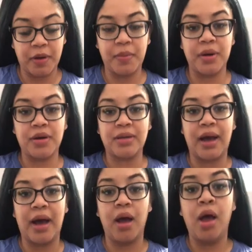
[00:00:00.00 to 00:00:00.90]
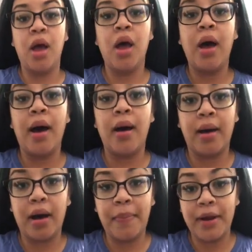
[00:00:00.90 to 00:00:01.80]
spelt buns. I got a
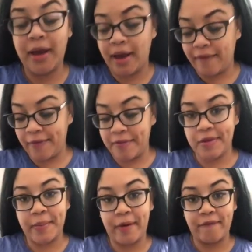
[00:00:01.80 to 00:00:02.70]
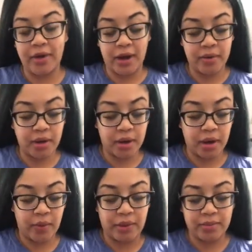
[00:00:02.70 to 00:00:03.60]
cup and a half of spelt flour.
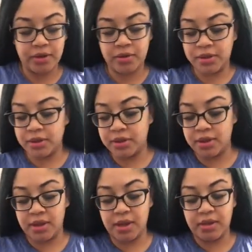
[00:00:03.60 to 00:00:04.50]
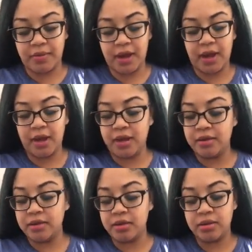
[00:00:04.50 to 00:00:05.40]
And what I'm going to do is just dust my
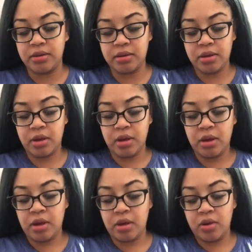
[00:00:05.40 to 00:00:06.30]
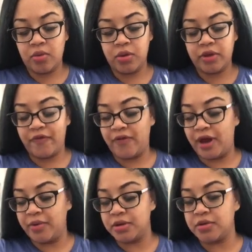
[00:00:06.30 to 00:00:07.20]
hands with the
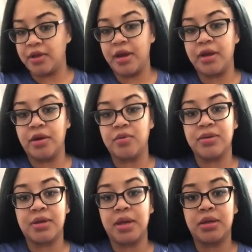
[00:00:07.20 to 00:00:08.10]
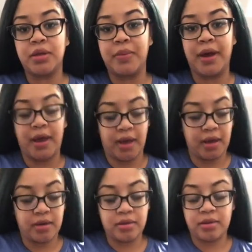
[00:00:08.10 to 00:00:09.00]
flour so that it don't stick to my
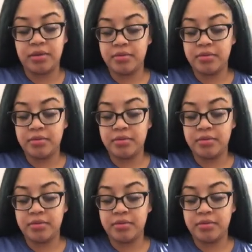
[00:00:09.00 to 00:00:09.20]
hands.